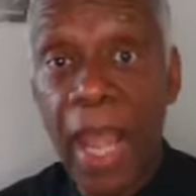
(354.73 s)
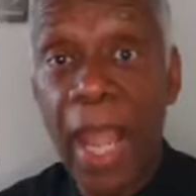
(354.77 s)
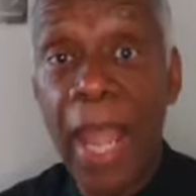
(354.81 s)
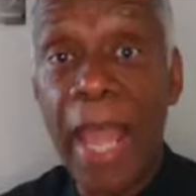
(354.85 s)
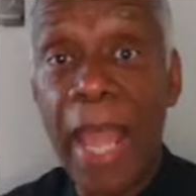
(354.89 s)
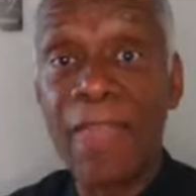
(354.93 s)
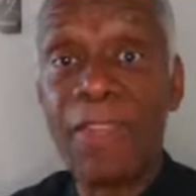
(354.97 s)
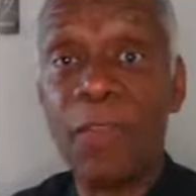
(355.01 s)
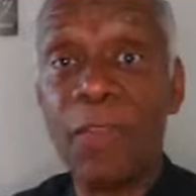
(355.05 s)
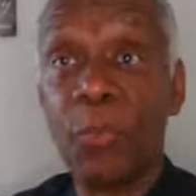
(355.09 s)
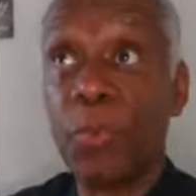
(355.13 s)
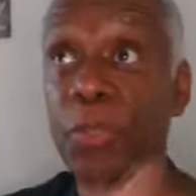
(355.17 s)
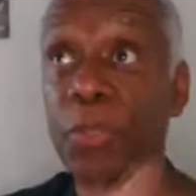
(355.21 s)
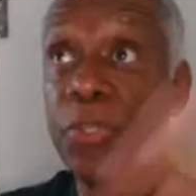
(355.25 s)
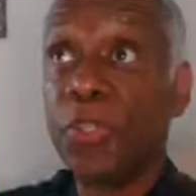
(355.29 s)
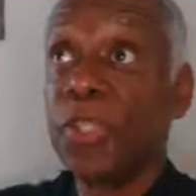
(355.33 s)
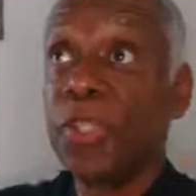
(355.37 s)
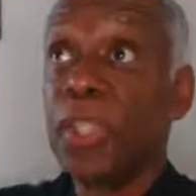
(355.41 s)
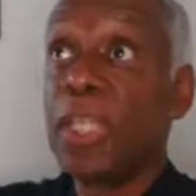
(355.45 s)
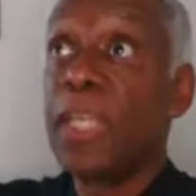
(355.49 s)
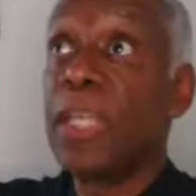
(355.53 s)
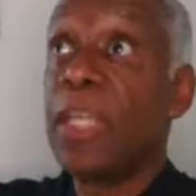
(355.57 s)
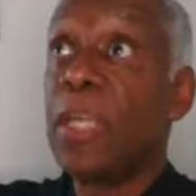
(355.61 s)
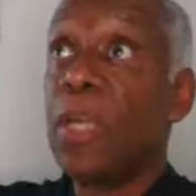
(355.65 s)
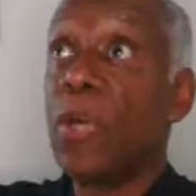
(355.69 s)
And then we'll
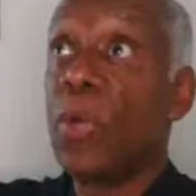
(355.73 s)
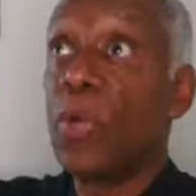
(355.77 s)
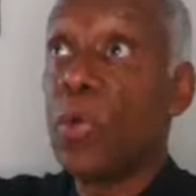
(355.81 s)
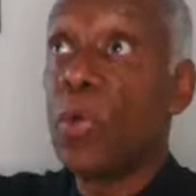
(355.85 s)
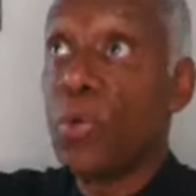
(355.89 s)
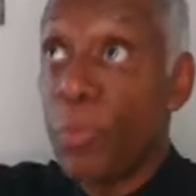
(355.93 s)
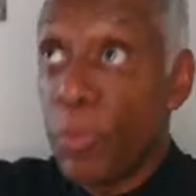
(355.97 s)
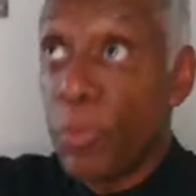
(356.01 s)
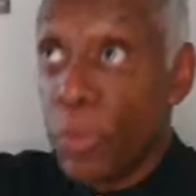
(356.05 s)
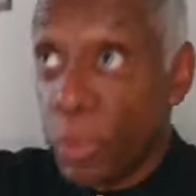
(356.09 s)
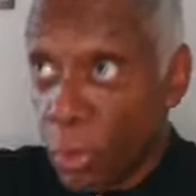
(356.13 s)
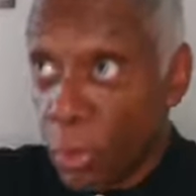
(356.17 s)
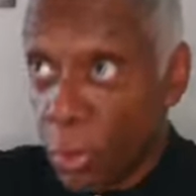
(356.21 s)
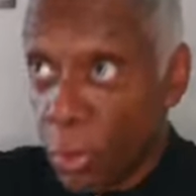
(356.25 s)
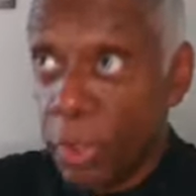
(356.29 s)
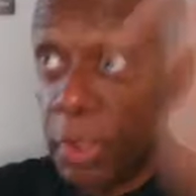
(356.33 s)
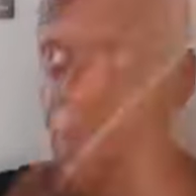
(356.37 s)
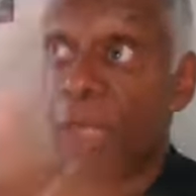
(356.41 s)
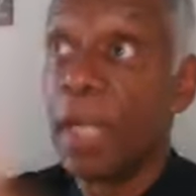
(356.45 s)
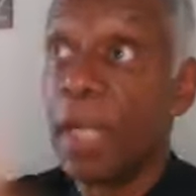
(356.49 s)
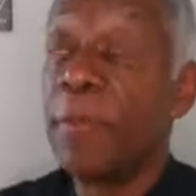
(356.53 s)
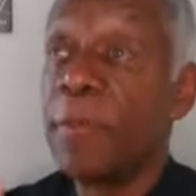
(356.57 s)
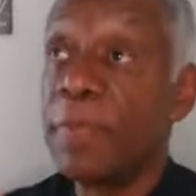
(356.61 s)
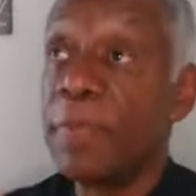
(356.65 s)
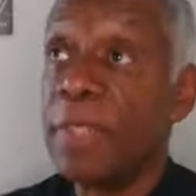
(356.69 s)
see whom the Lord
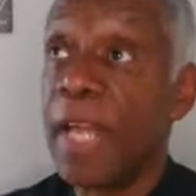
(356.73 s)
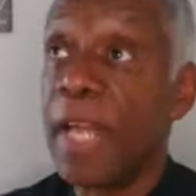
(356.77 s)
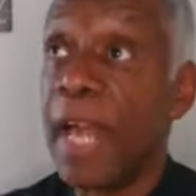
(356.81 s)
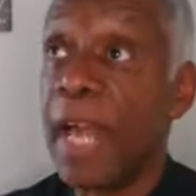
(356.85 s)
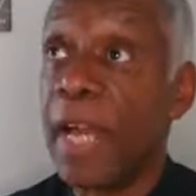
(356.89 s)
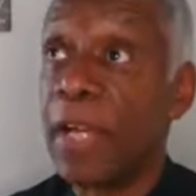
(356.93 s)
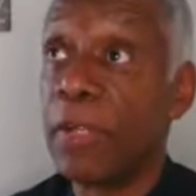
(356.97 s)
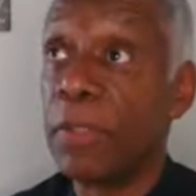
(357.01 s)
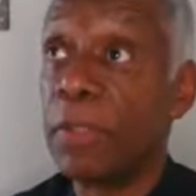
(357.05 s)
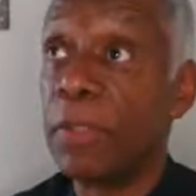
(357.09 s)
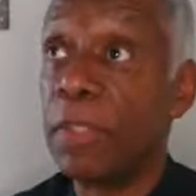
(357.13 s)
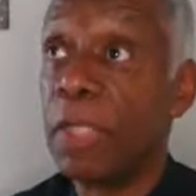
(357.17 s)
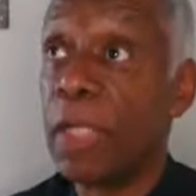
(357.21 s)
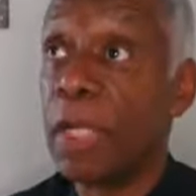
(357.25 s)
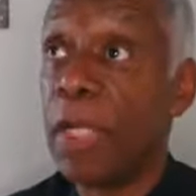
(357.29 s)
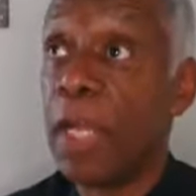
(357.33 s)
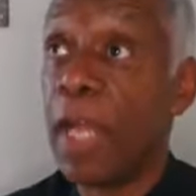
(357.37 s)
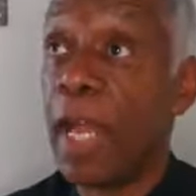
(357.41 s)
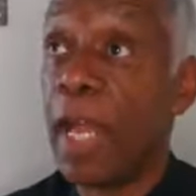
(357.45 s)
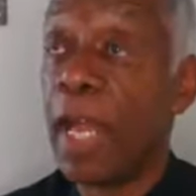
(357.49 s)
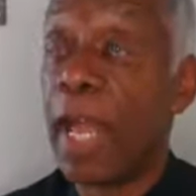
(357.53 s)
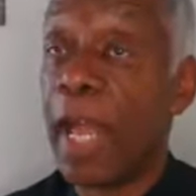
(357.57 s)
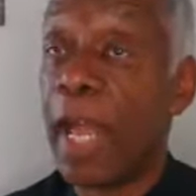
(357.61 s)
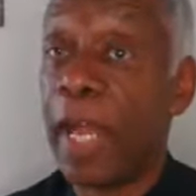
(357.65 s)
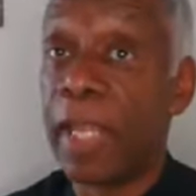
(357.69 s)
comes down
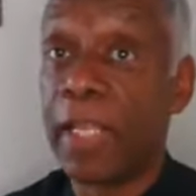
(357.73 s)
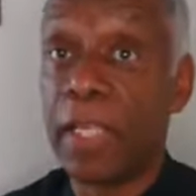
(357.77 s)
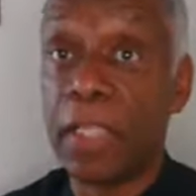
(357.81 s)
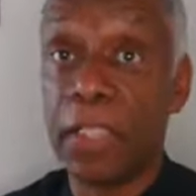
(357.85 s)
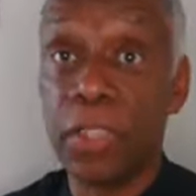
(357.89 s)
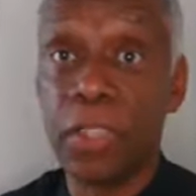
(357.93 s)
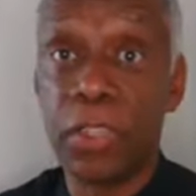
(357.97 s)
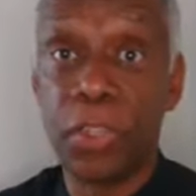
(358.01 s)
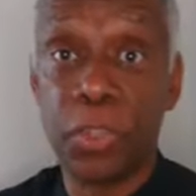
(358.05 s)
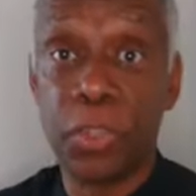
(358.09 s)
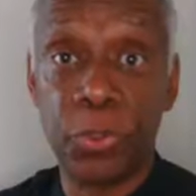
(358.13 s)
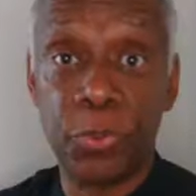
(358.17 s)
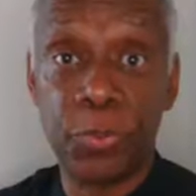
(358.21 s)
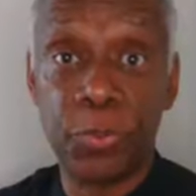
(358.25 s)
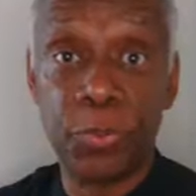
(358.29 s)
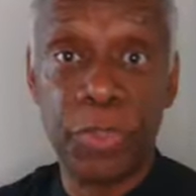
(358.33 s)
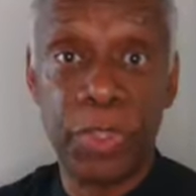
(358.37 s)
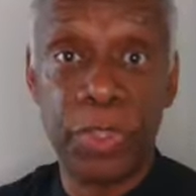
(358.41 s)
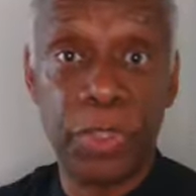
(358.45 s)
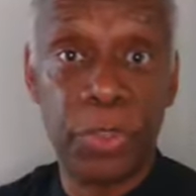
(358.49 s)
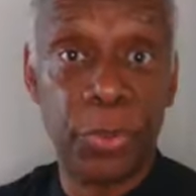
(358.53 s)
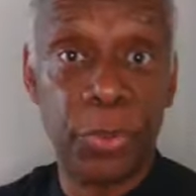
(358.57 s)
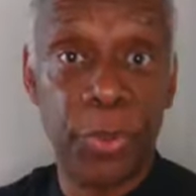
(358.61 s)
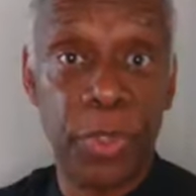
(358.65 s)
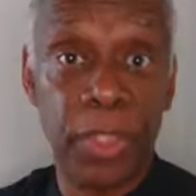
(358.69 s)
and consumes
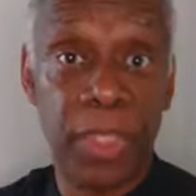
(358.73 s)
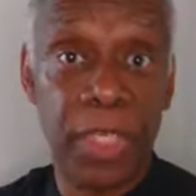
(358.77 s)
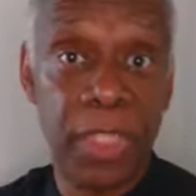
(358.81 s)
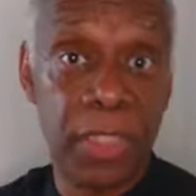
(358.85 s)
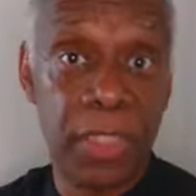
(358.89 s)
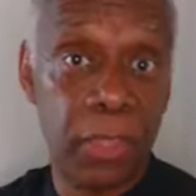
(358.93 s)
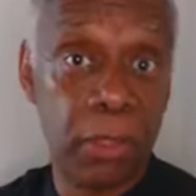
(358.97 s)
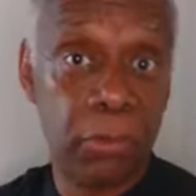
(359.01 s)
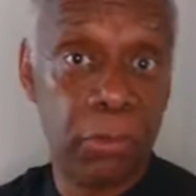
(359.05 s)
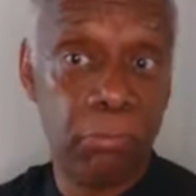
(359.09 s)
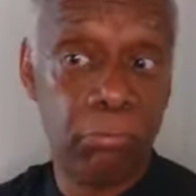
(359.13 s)
and who he doesn't.